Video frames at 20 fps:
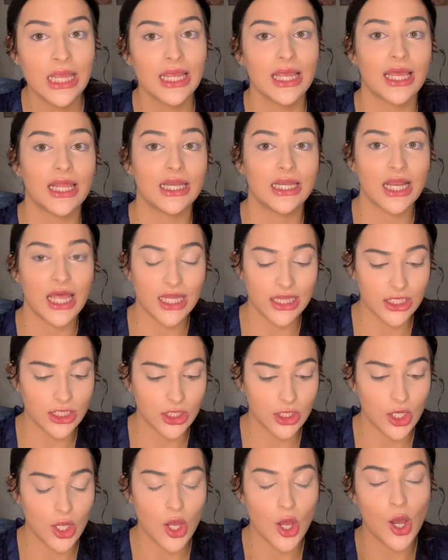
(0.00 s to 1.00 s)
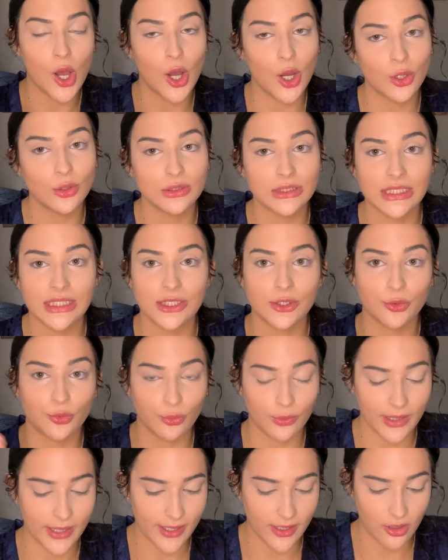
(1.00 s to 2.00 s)
another holy
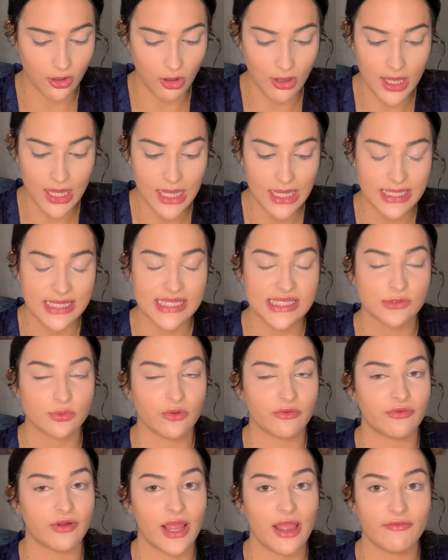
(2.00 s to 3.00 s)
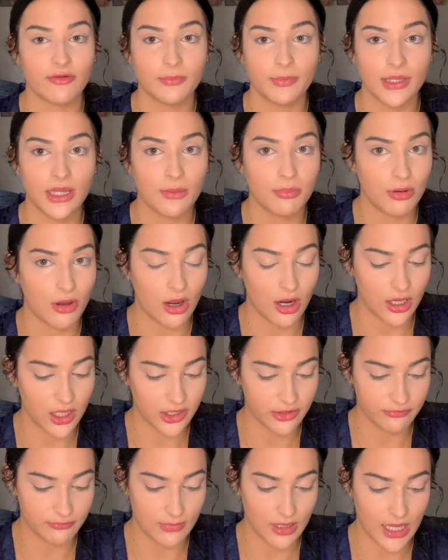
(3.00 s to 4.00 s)
grail, this will forever be a part
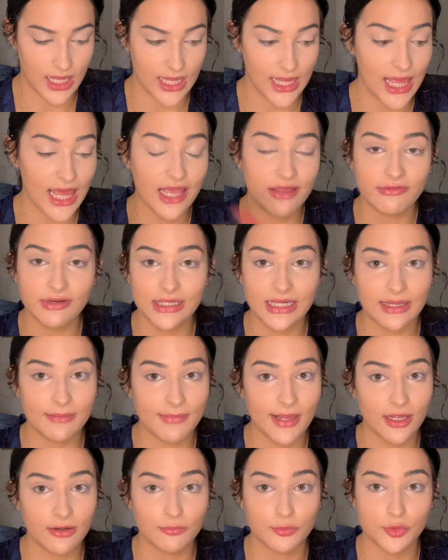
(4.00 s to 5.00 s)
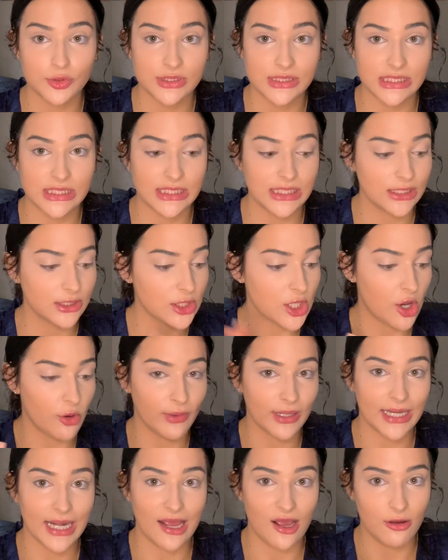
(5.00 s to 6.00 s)
of my everyday makeup routine,
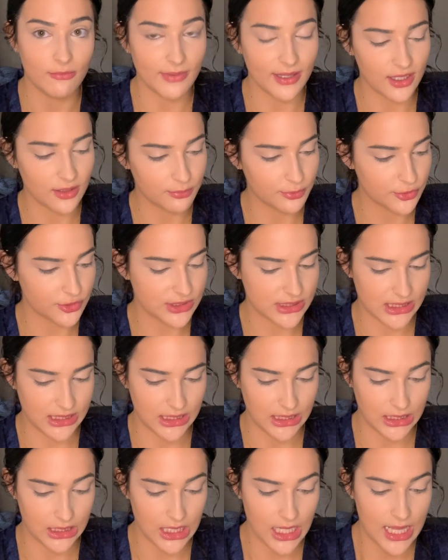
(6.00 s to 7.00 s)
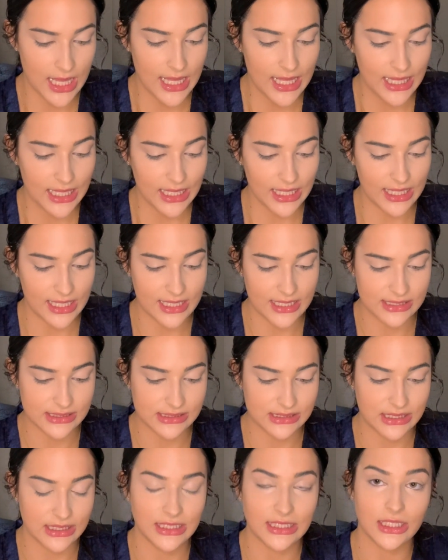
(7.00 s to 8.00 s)
going out makeup routine,
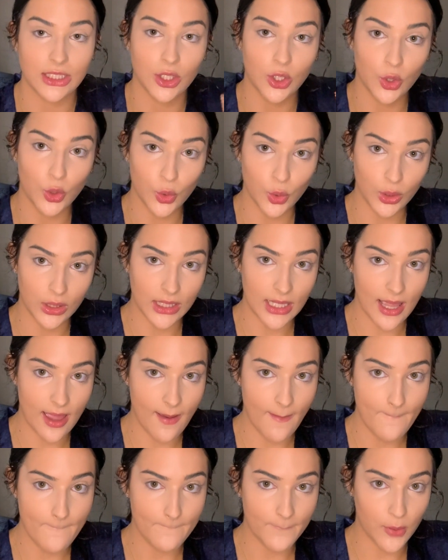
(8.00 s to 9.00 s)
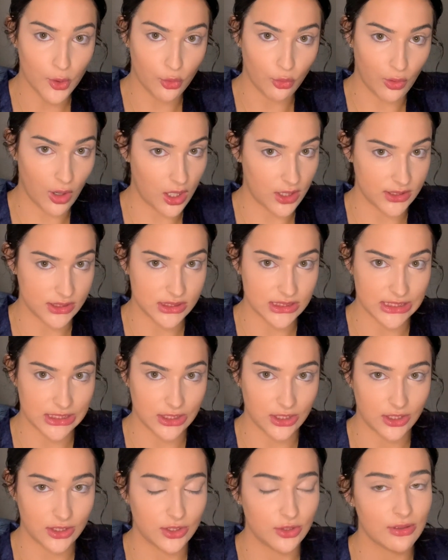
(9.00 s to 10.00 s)
is the Hoola
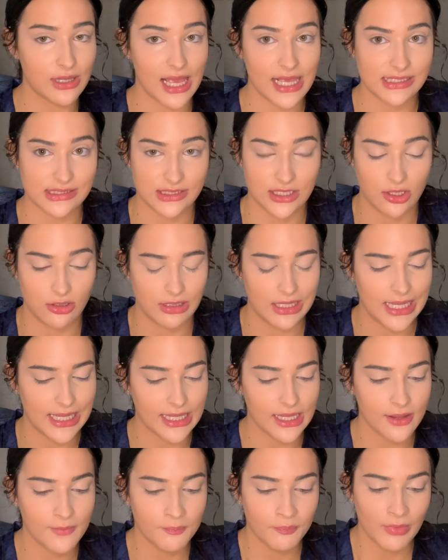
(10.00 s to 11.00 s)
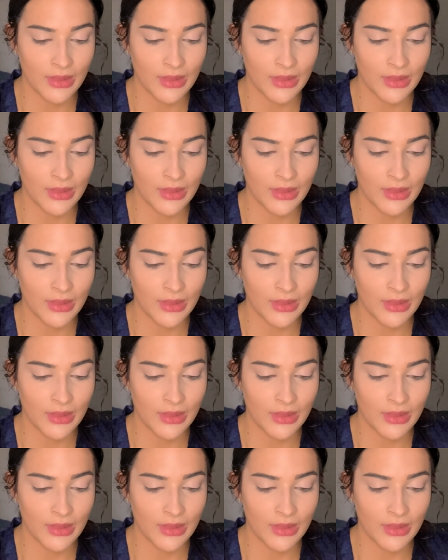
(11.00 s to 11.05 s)
bronzer. You guys know, like,